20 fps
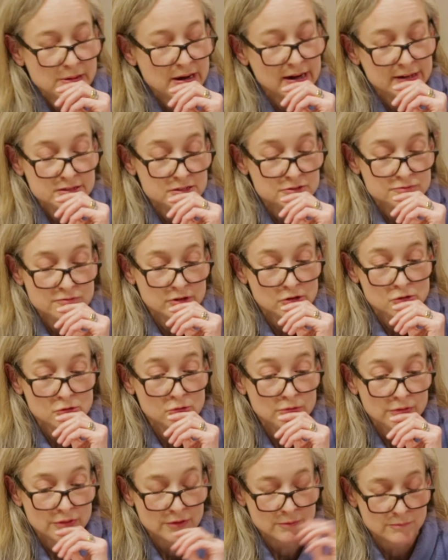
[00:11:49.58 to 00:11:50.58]
I just
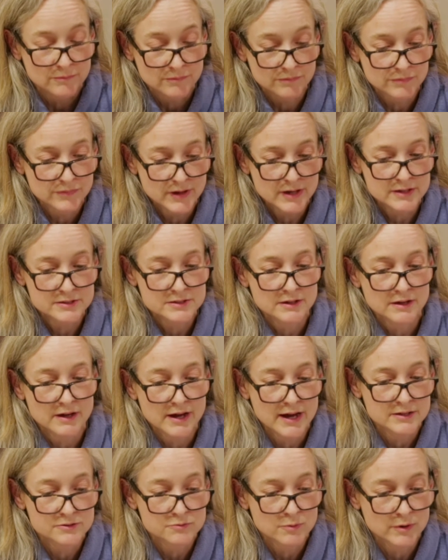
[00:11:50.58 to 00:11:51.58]
recalled them
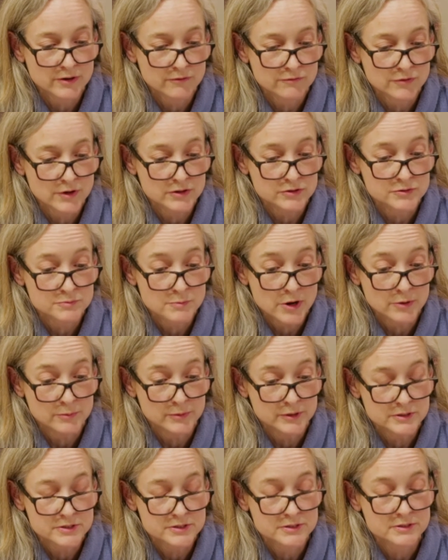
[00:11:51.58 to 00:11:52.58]
as one of those
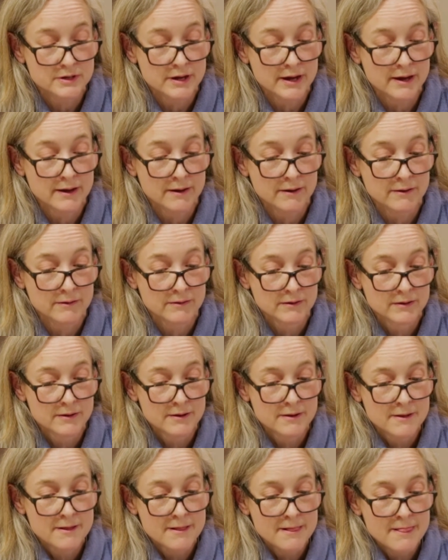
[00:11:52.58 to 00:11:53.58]
moments
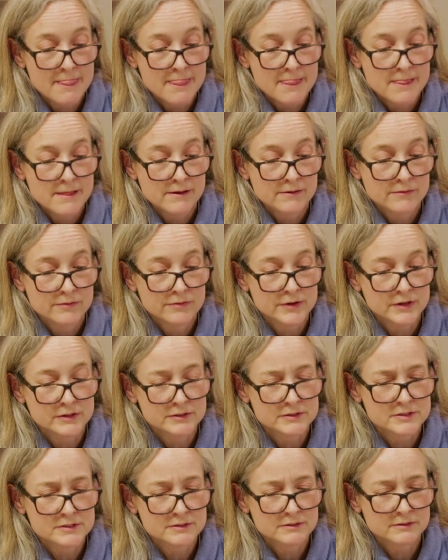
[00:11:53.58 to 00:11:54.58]

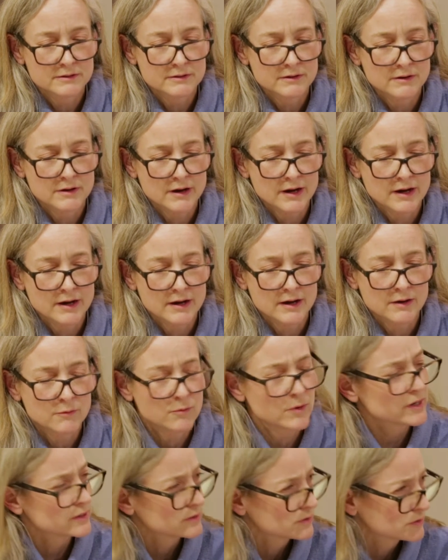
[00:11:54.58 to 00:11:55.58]
that
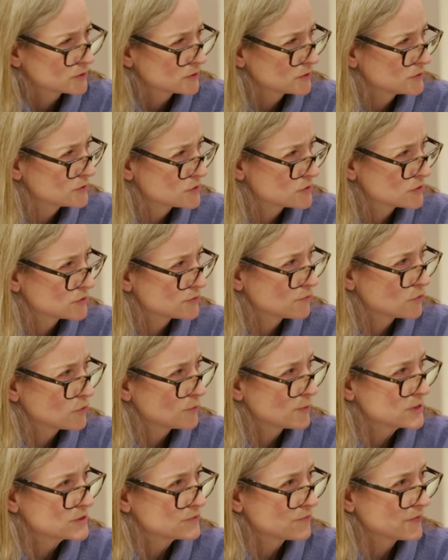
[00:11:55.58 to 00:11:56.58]
one could sort of
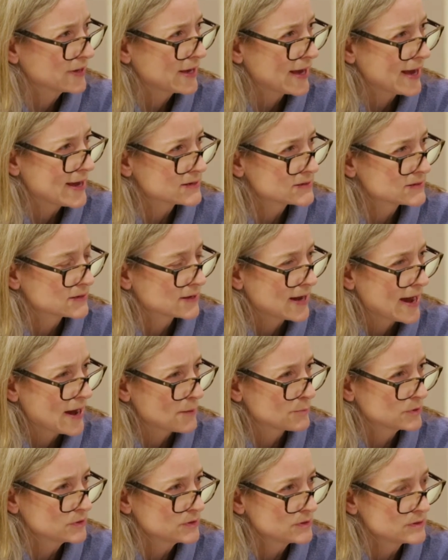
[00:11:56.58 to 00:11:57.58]
almost forget
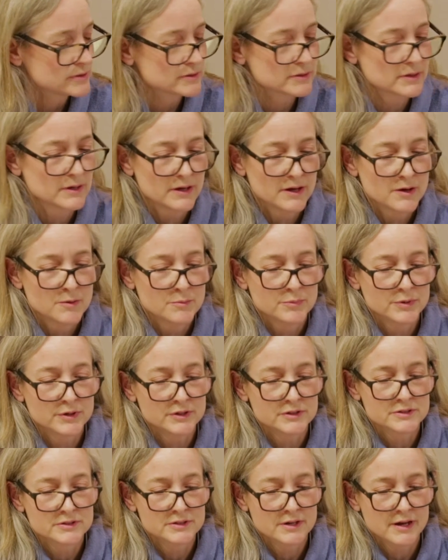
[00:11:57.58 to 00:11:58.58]
happened,
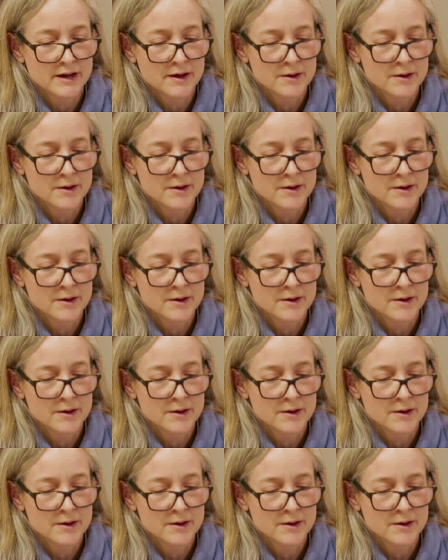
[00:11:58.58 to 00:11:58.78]
but